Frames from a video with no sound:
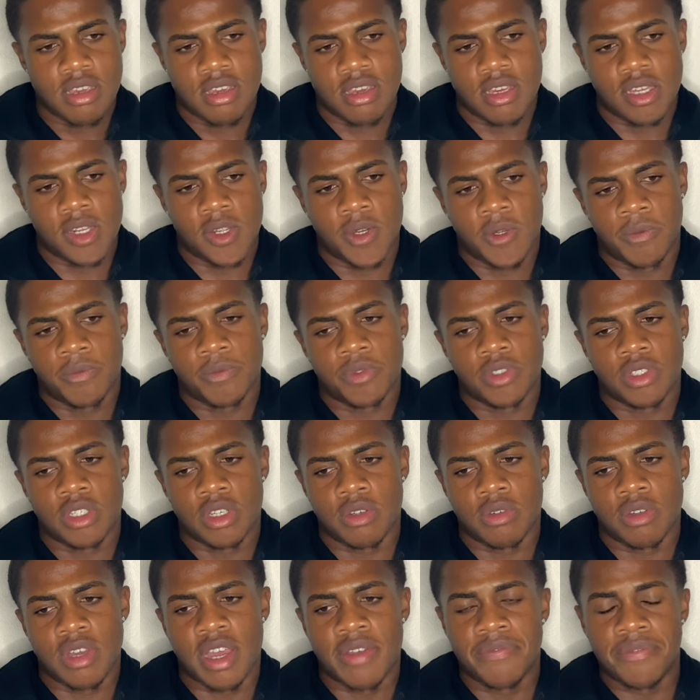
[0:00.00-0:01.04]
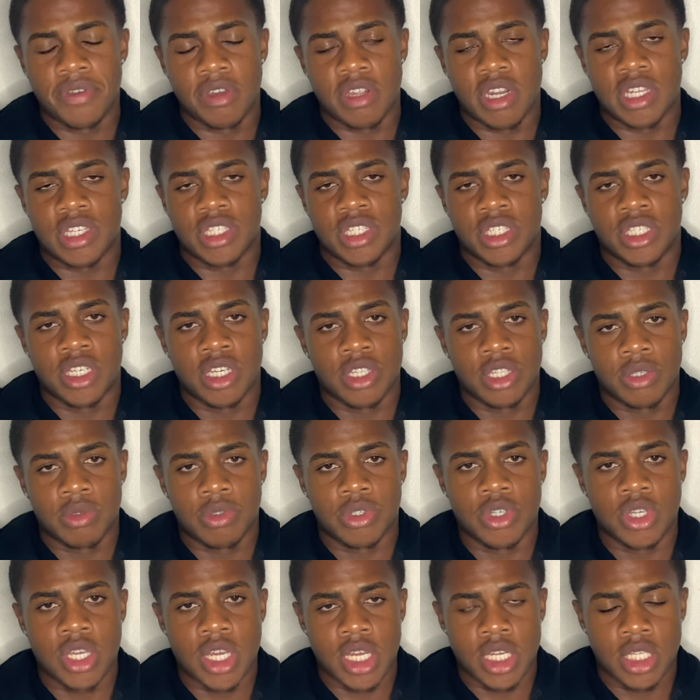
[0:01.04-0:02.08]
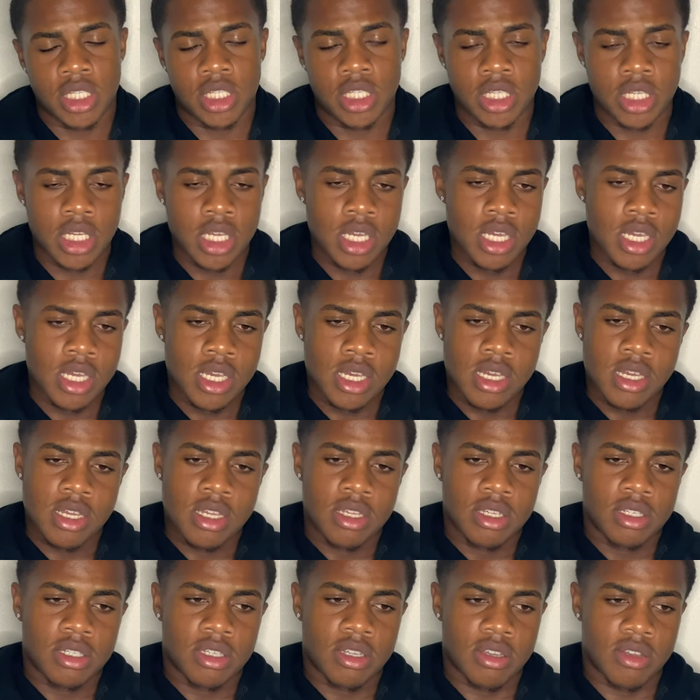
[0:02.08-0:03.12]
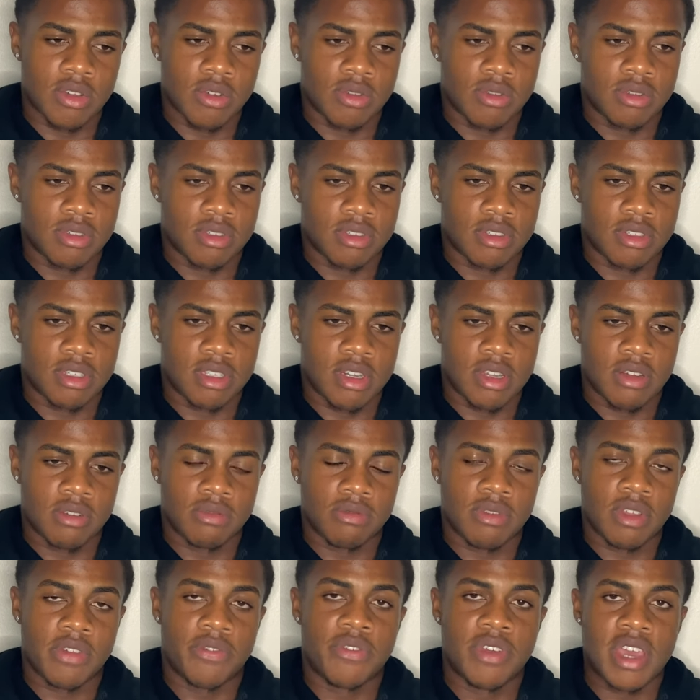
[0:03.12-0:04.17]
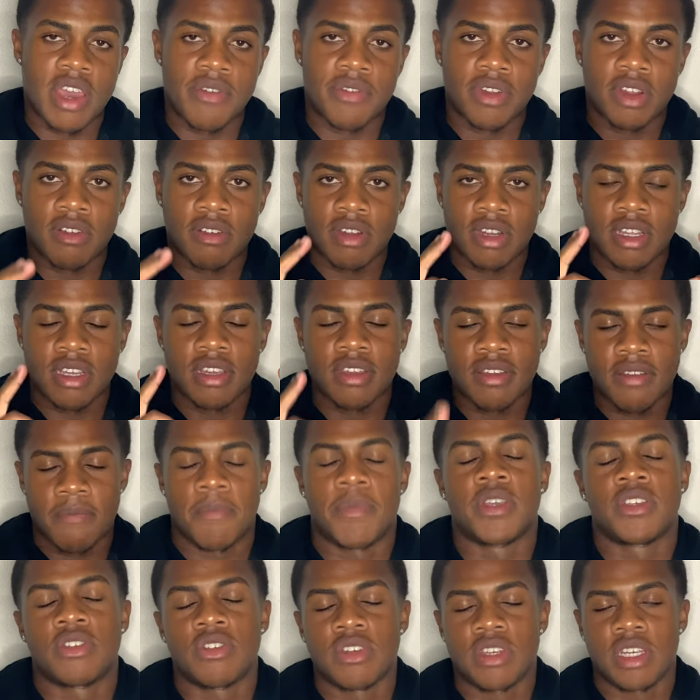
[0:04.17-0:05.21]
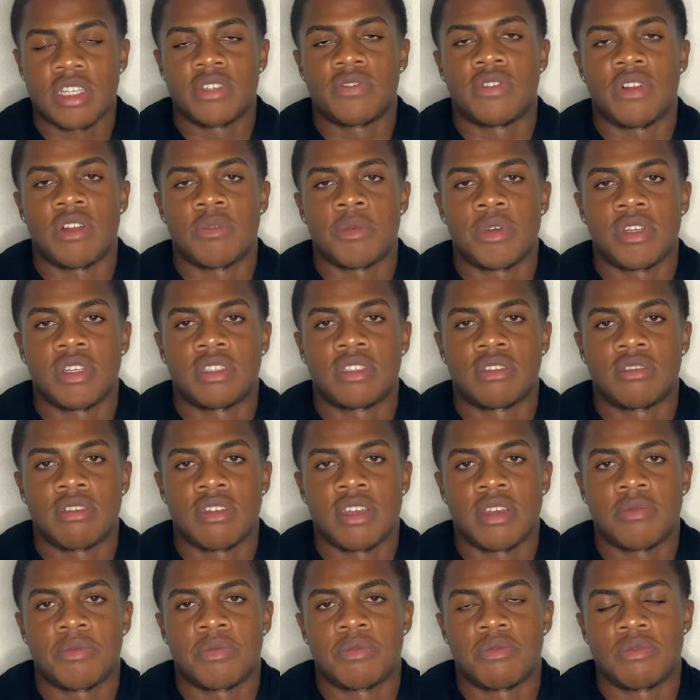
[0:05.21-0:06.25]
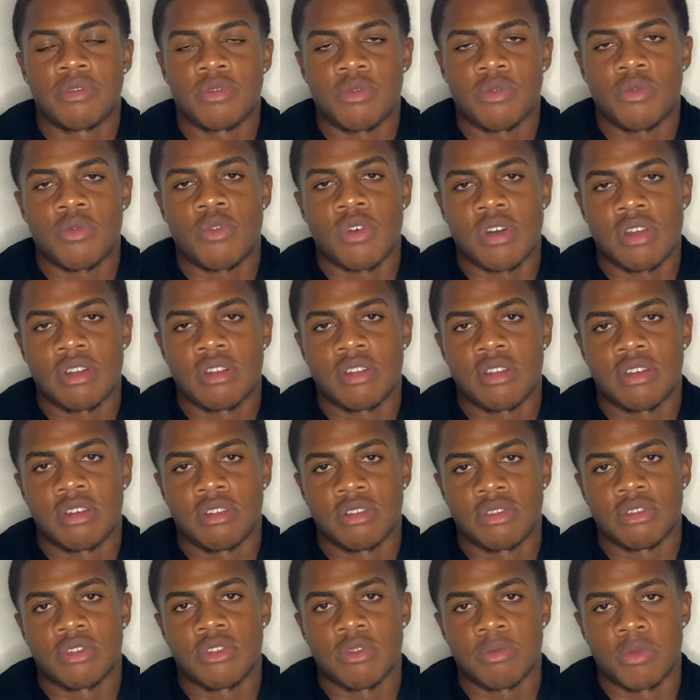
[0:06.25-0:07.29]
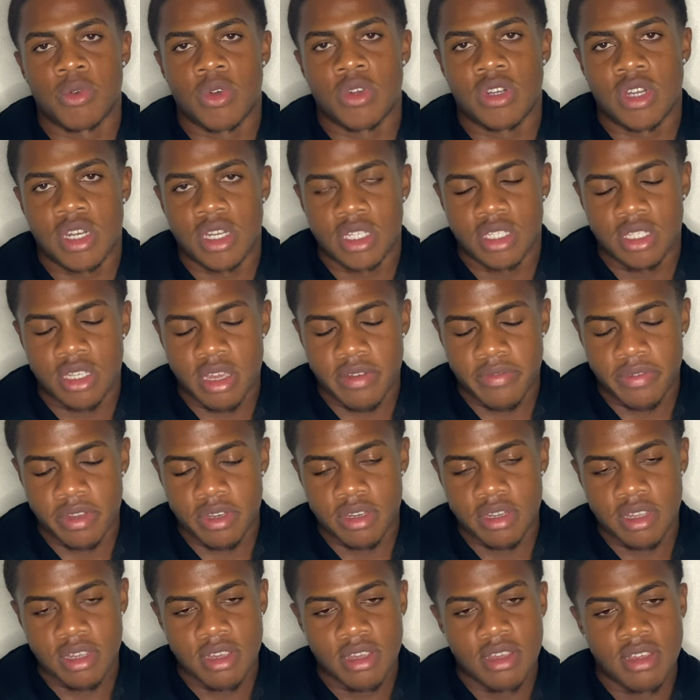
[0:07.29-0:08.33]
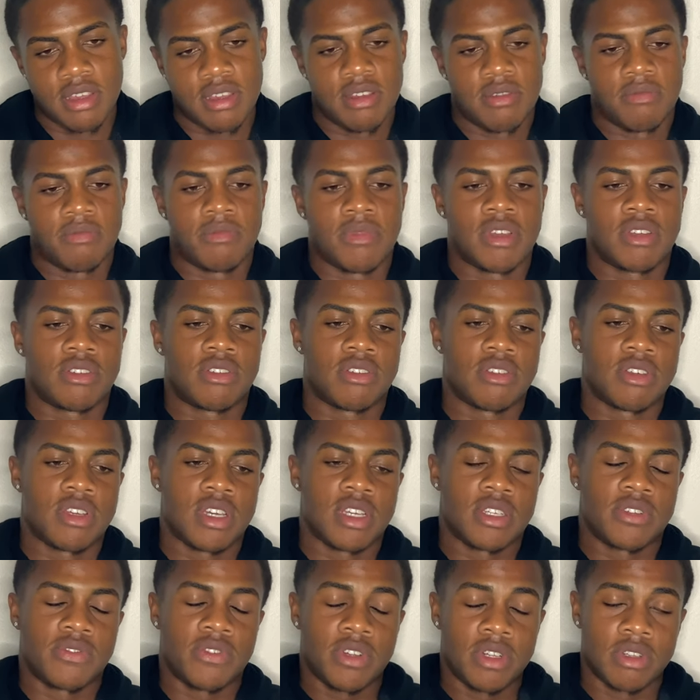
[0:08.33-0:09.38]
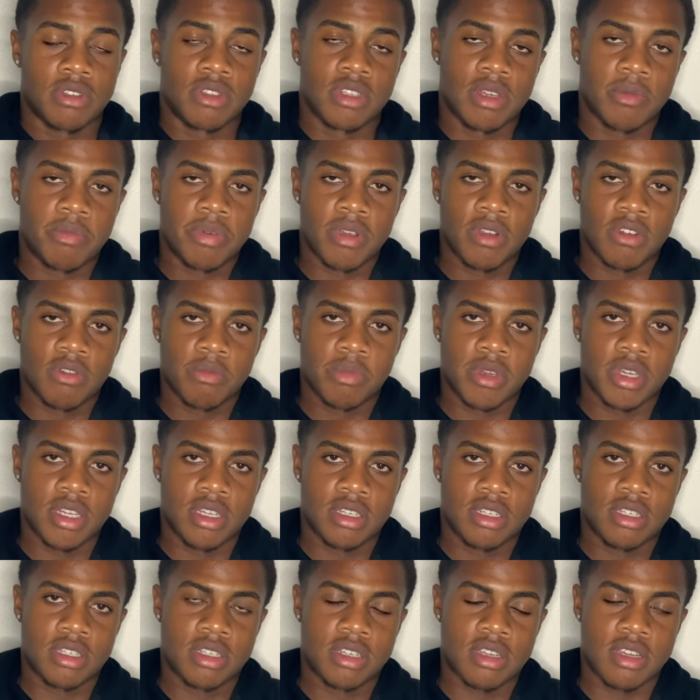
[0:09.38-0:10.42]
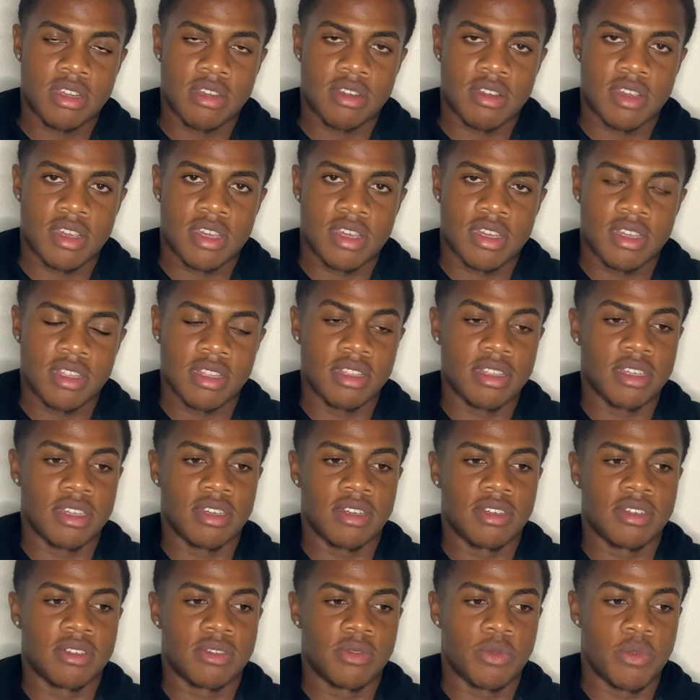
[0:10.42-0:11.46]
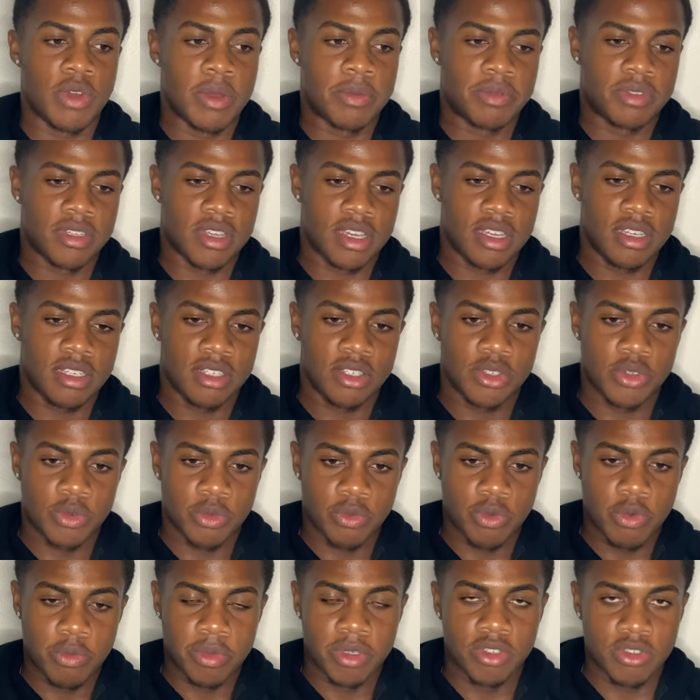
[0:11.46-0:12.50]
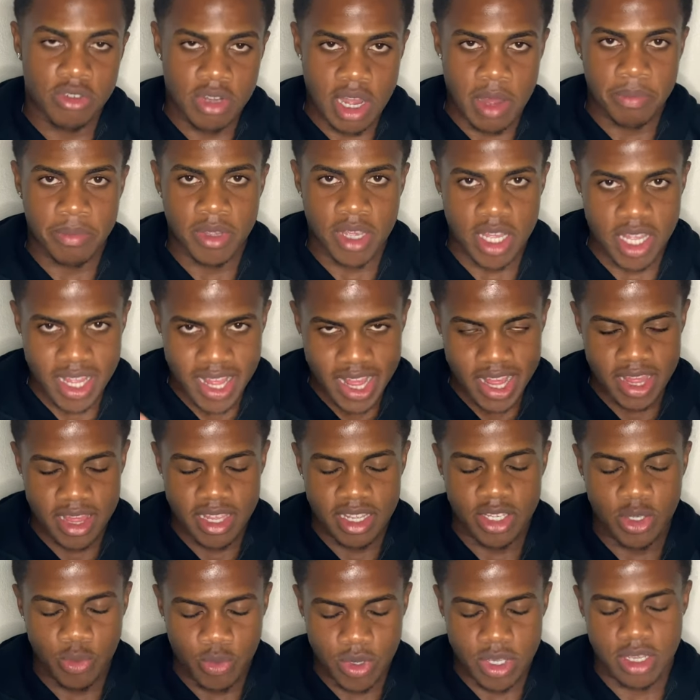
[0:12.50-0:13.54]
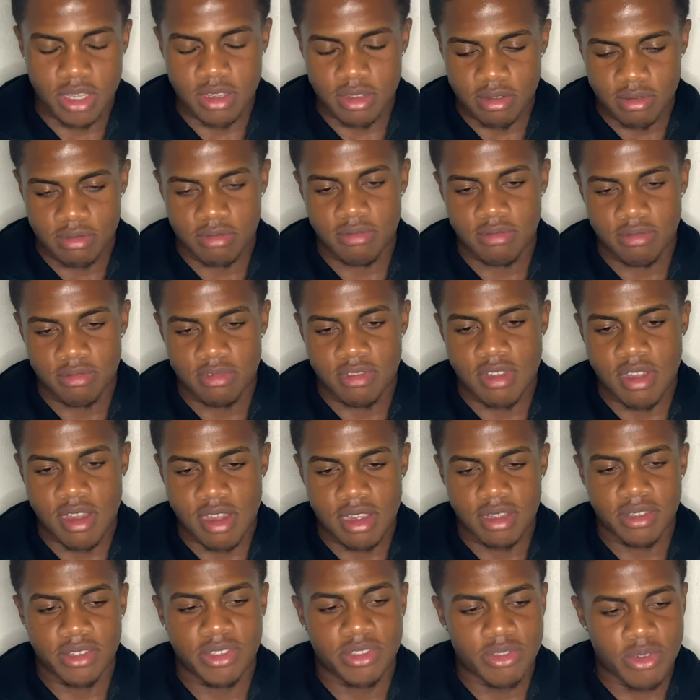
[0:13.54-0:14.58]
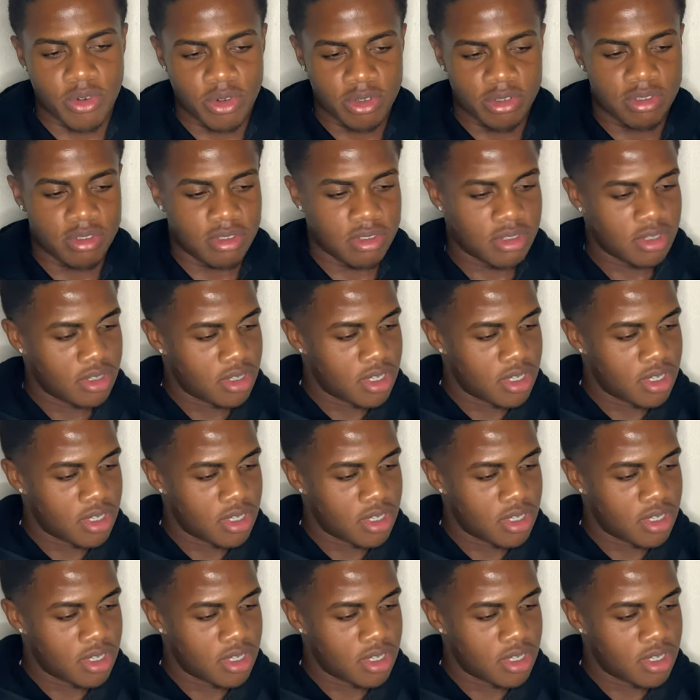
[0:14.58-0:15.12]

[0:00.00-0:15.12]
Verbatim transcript: you know? So I figured I'd just share this with you guys. So, you know, if you haven't already, make sure you guys follow me on Instagram, one underscore more 97. Make sure you guys follow the apparel page, all right? The website, will be dropped this week. All right, stores,